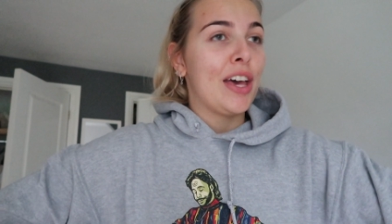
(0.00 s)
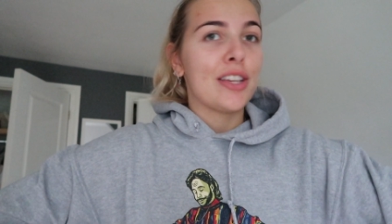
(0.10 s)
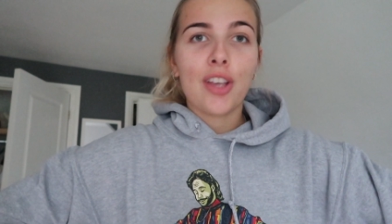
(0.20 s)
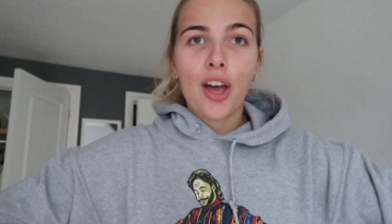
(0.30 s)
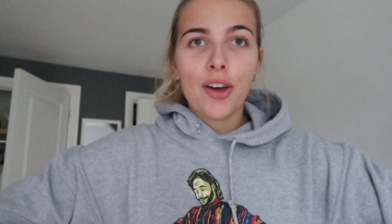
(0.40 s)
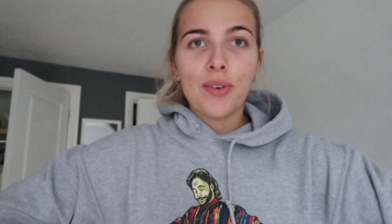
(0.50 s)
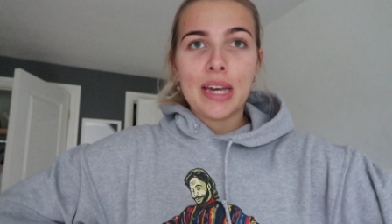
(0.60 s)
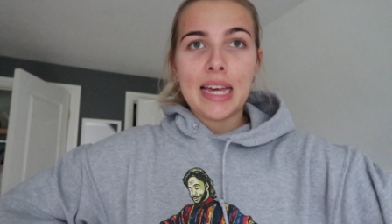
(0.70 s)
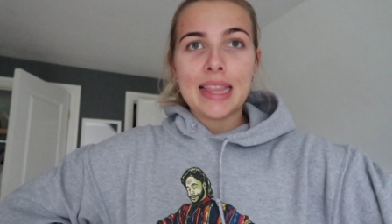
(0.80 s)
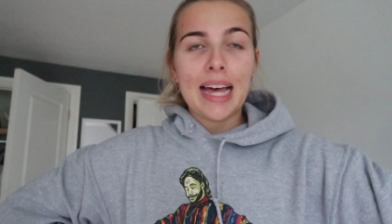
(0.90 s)
So
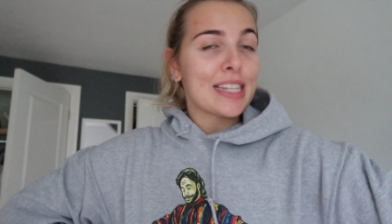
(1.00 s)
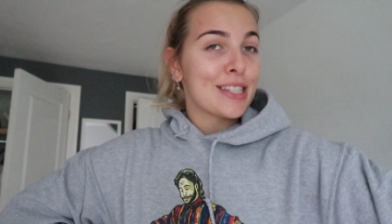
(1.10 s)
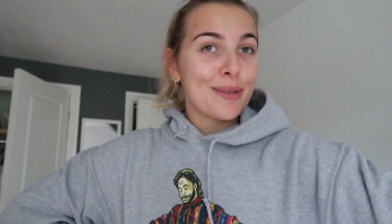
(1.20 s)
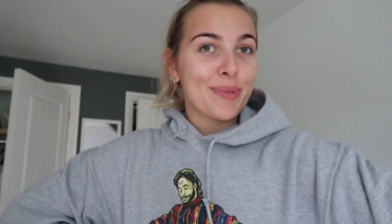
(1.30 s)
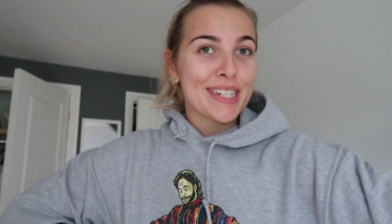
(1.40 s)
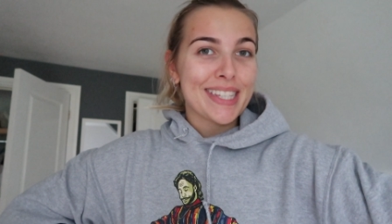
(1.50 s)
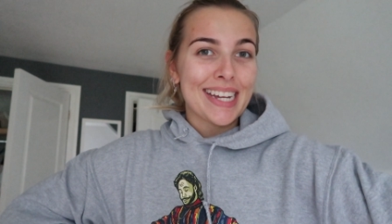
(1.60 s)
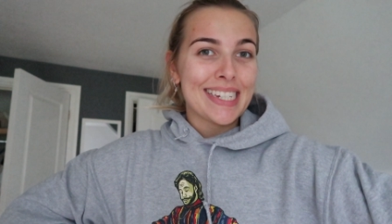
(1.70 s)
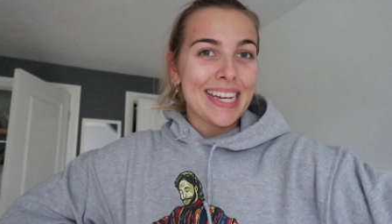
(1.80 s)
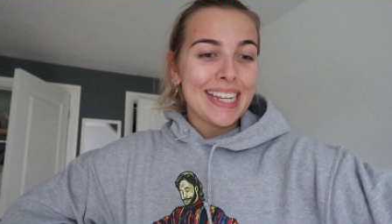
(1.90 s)
that's super
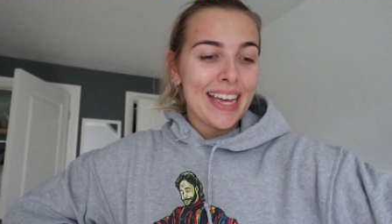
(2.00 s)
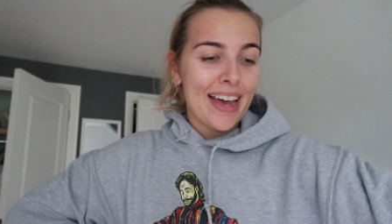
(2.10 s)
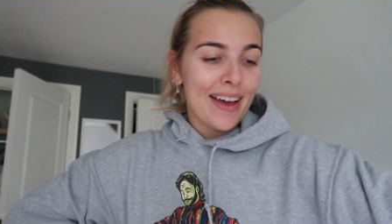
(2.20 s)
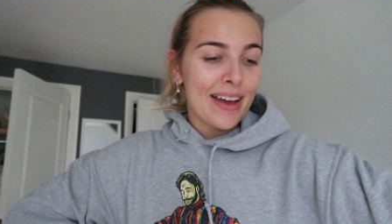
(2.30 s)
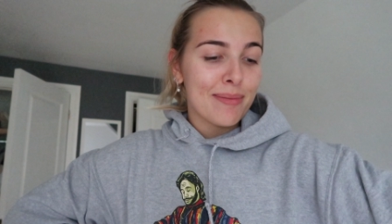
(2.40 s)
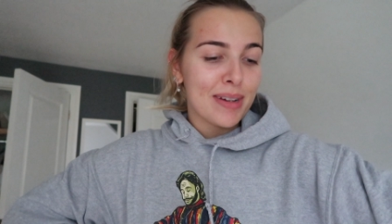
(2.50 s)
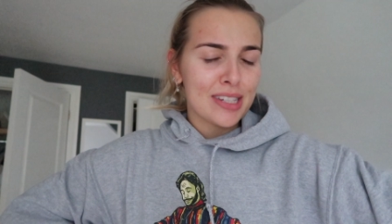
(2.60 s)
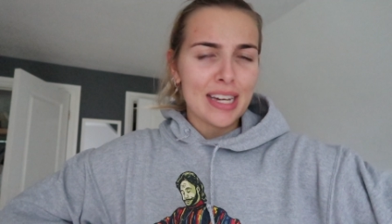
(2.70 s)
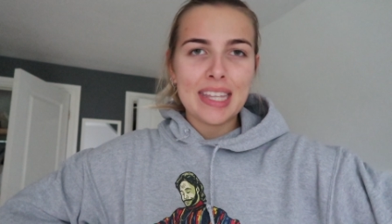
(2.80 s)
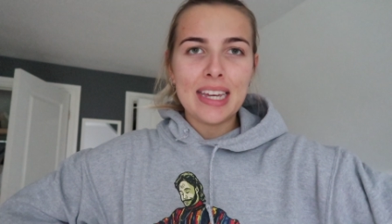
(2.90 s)
exciting.
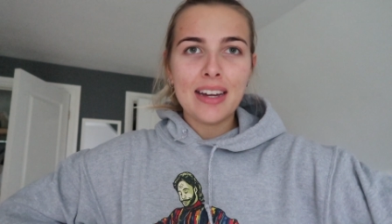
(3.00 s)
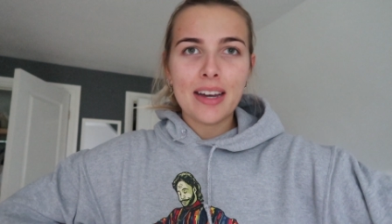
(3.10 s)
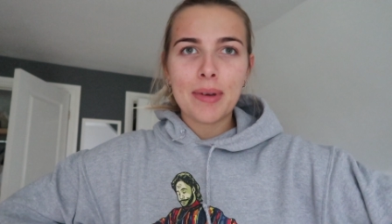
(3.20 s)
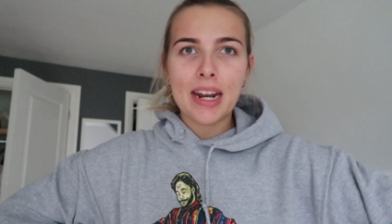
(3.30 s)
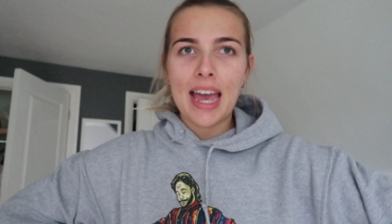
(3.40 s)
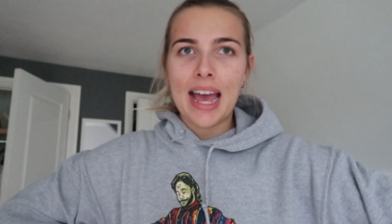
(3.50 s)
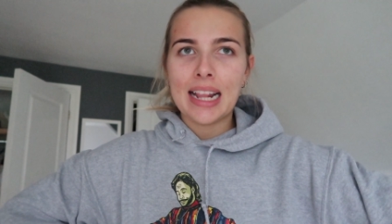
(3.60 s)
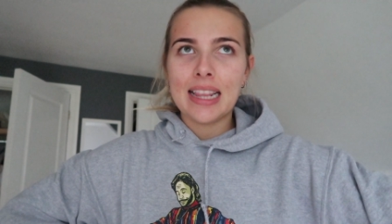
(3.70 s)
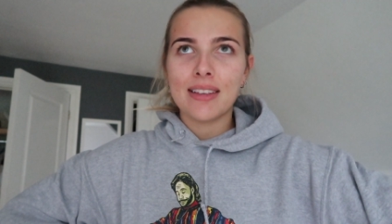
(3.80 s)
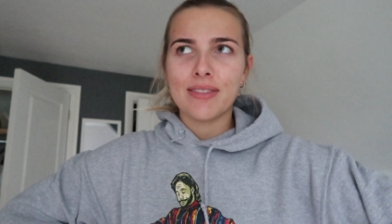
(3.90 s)
So I think I'm gonna
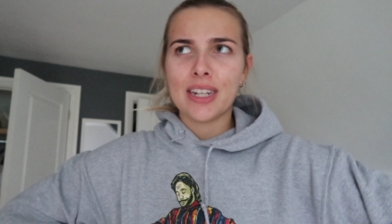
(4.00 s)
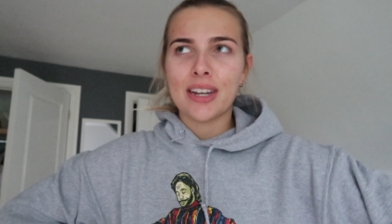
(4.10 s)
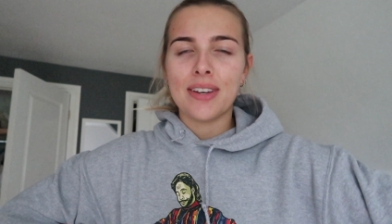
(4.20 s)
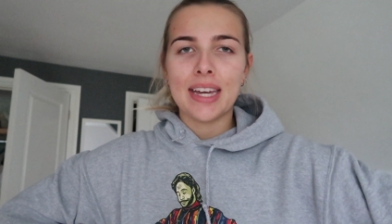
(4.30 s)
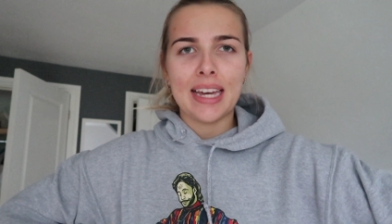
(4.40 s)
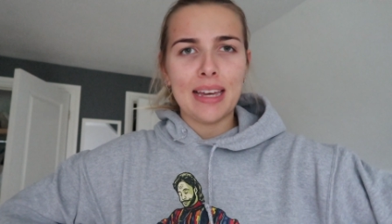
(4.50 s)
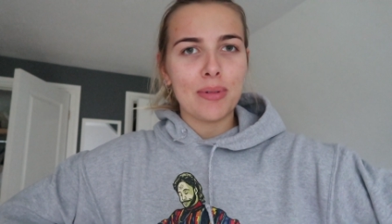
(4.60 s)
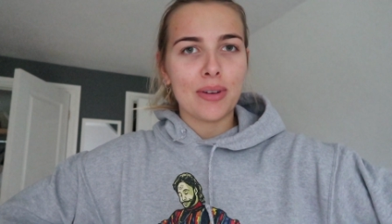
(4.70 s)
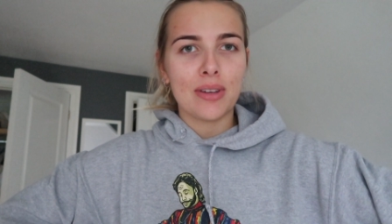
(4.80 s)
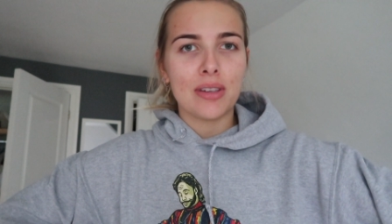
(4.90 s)
end the video here
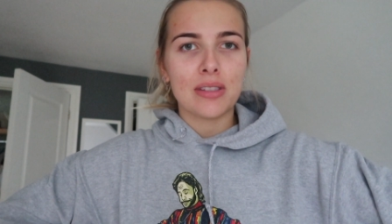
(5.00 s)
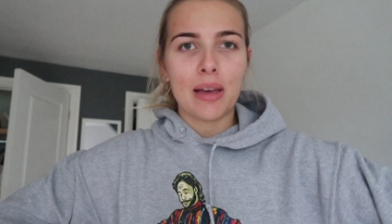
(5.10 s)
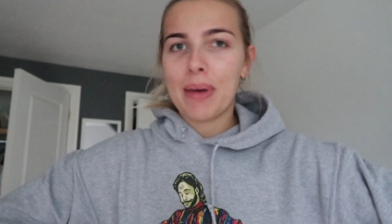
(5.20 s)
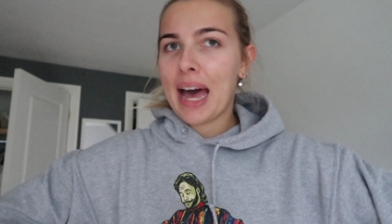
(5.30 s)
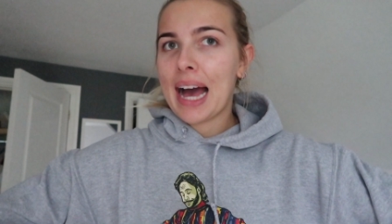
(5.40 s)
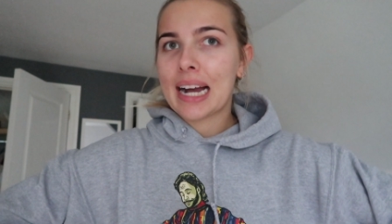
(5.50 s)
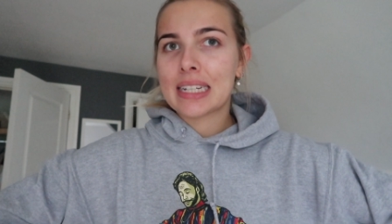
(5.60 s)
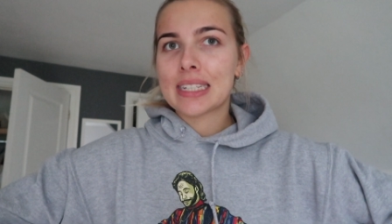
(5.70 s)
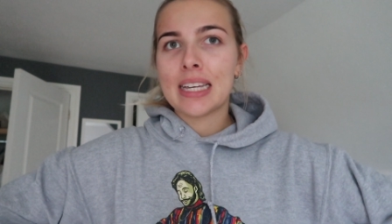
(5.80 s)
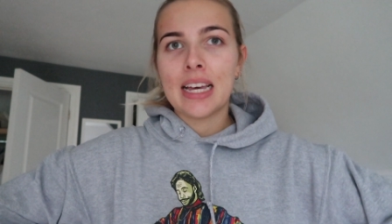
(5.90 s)
because I'm packed